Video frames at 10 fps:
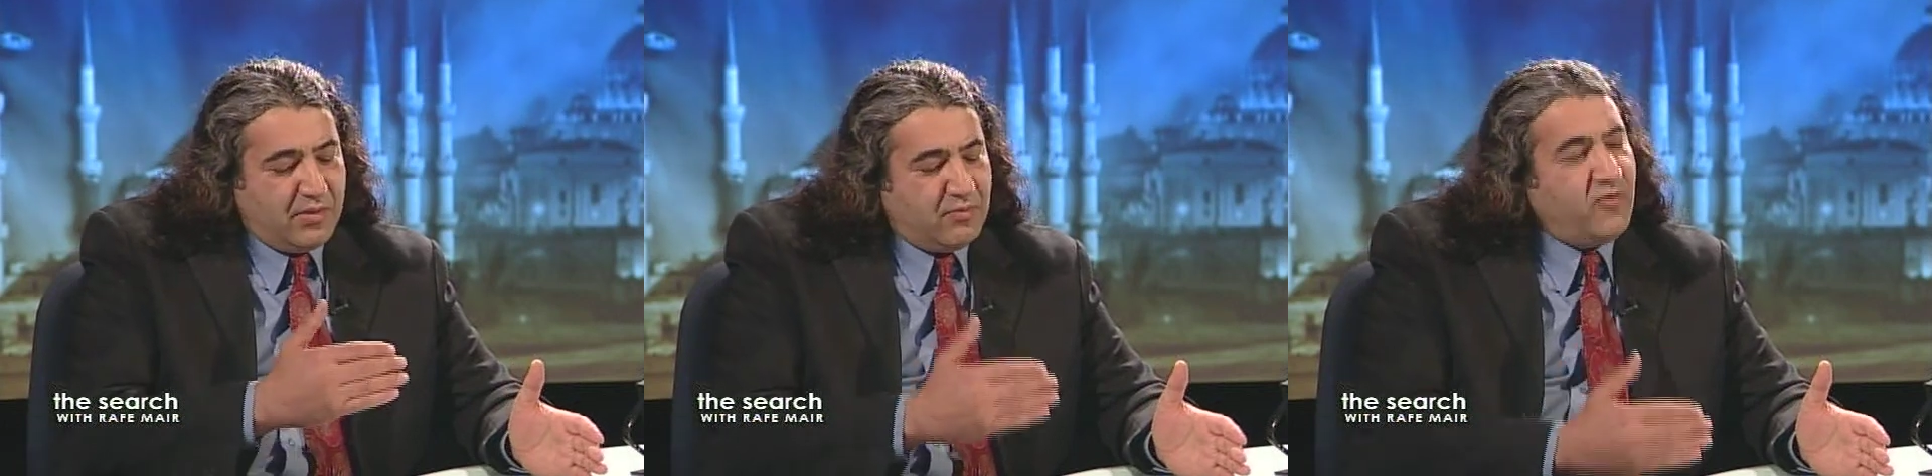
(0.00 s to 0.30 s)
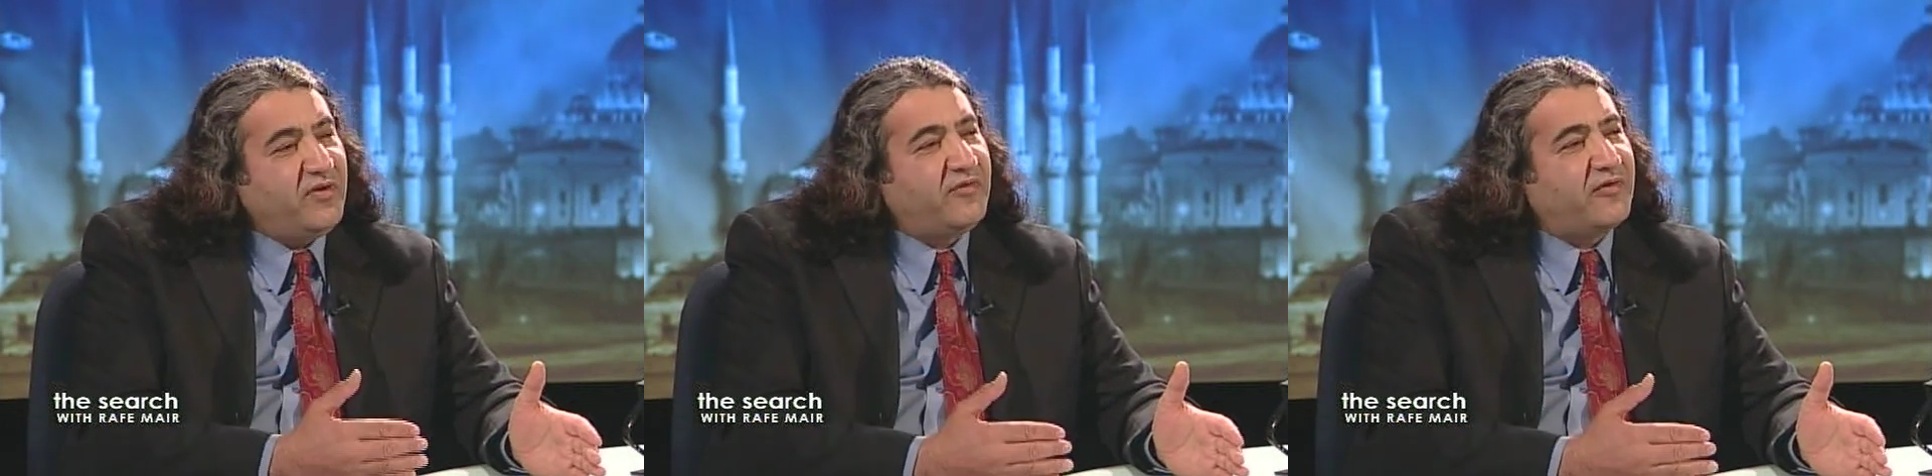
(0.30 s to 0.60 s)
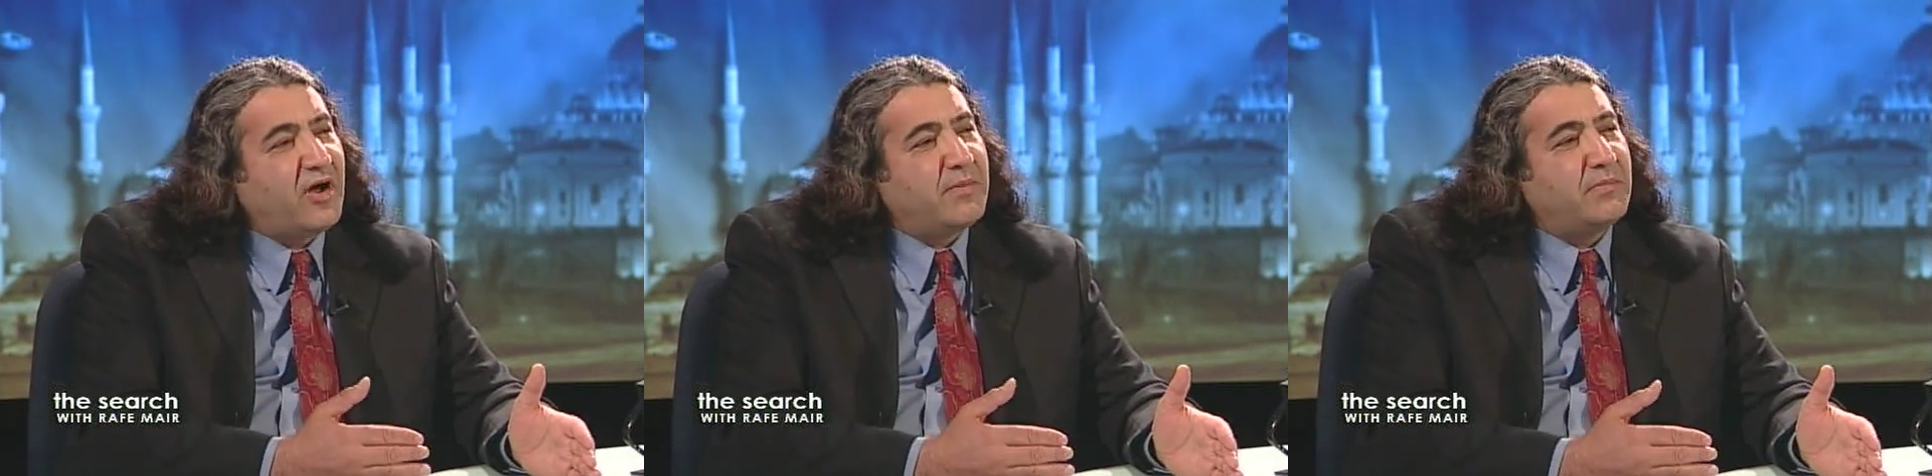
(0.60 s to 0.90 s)
moving
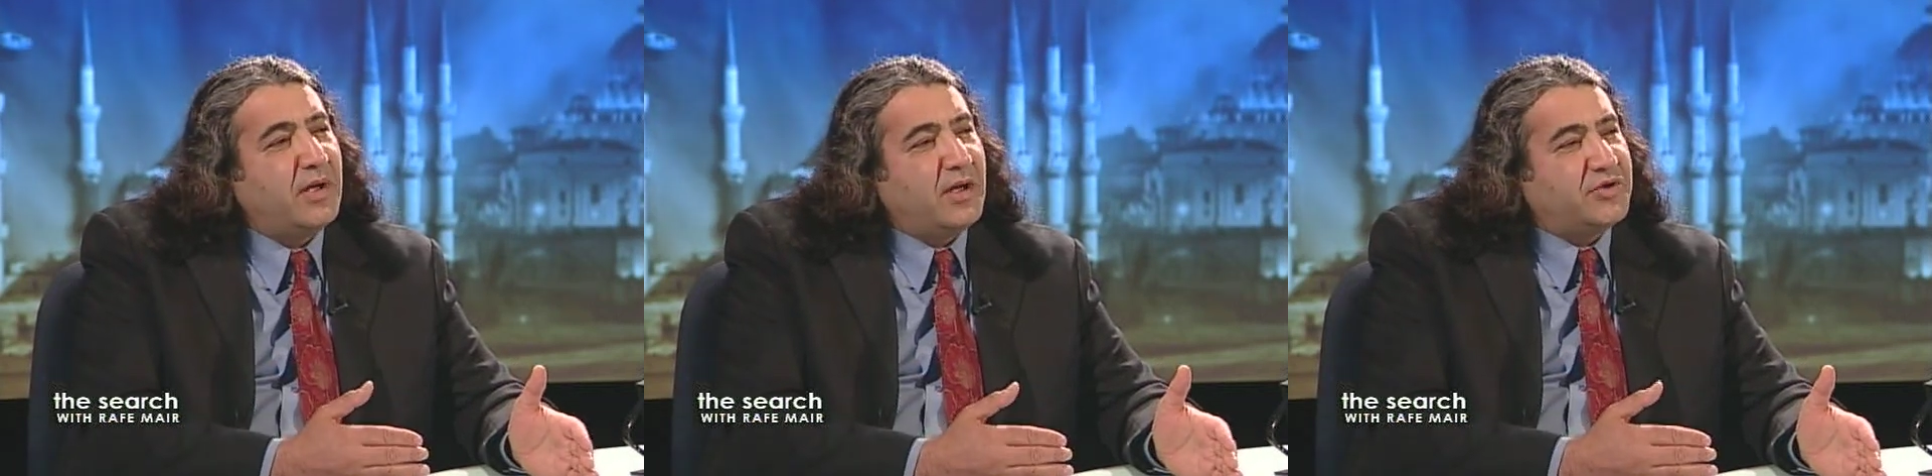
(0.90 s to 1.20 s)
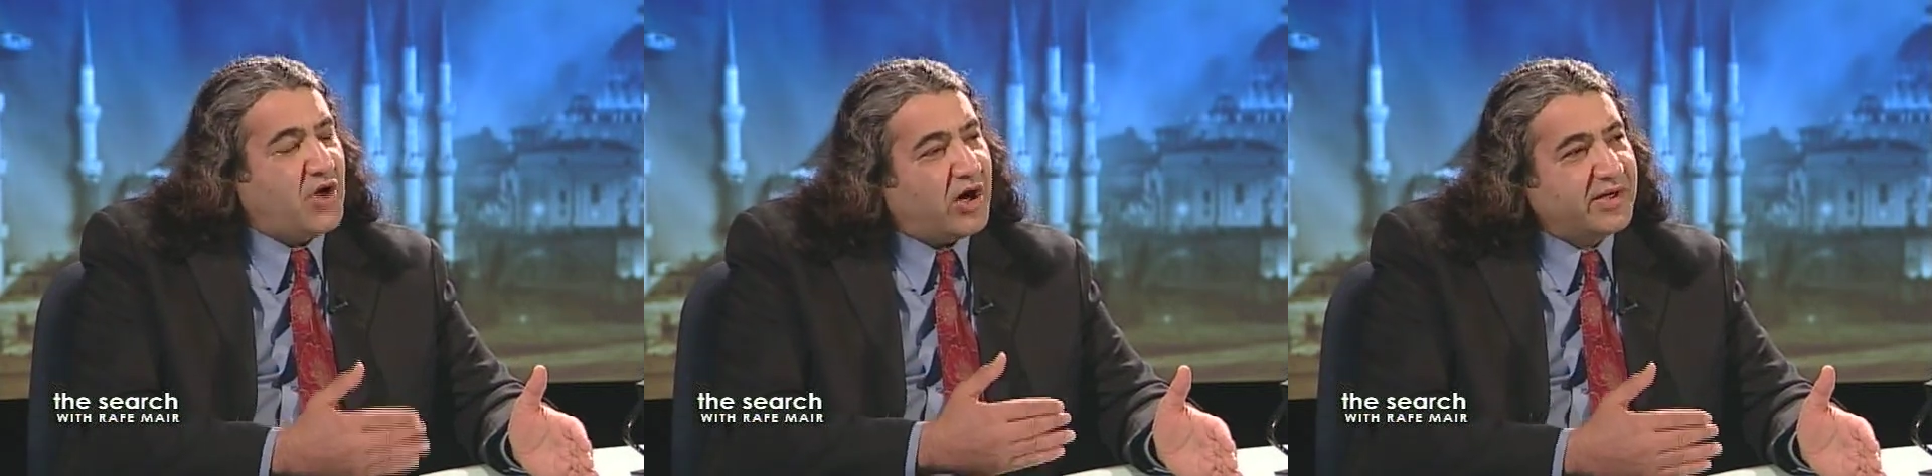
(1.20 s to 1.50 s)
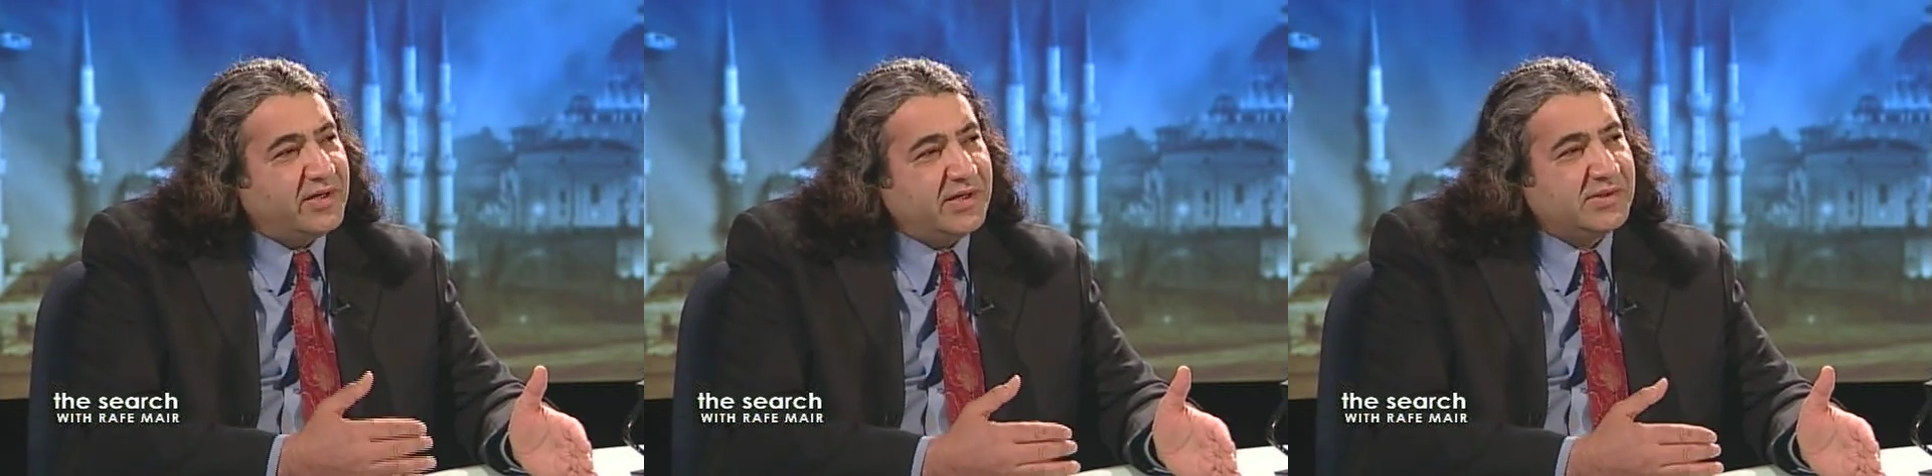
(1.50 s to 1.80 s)
from
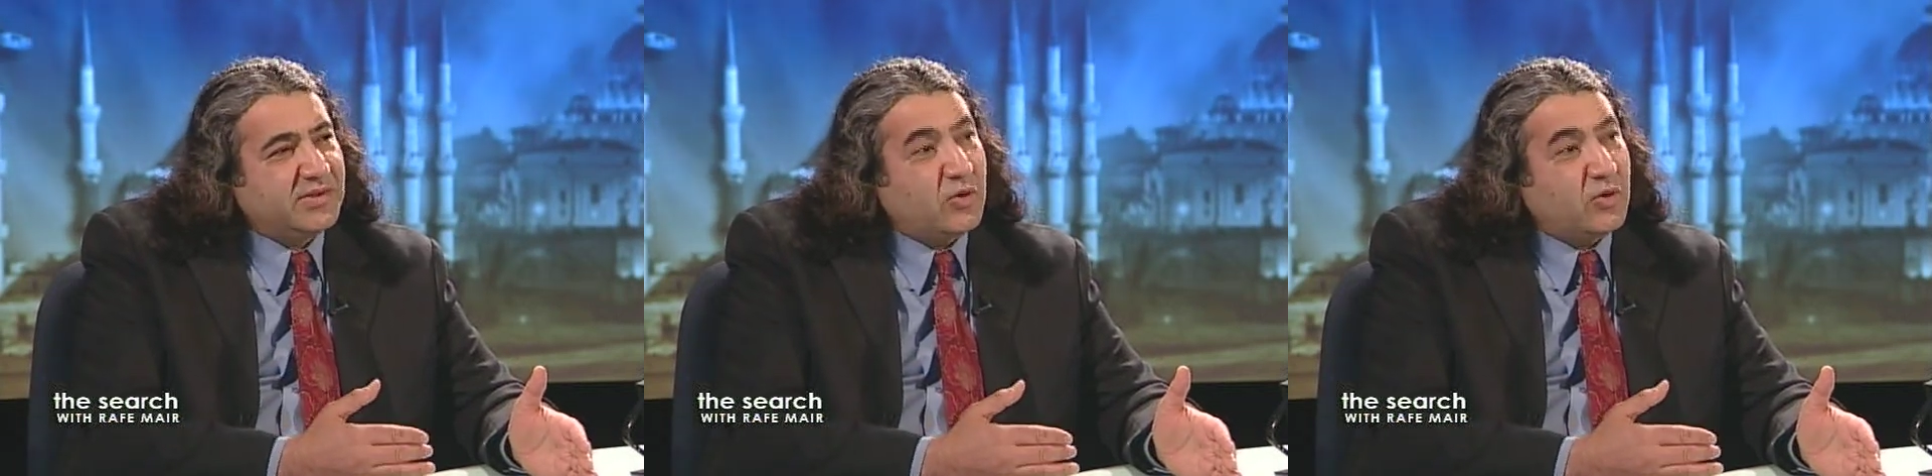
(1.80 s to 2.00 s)
darkness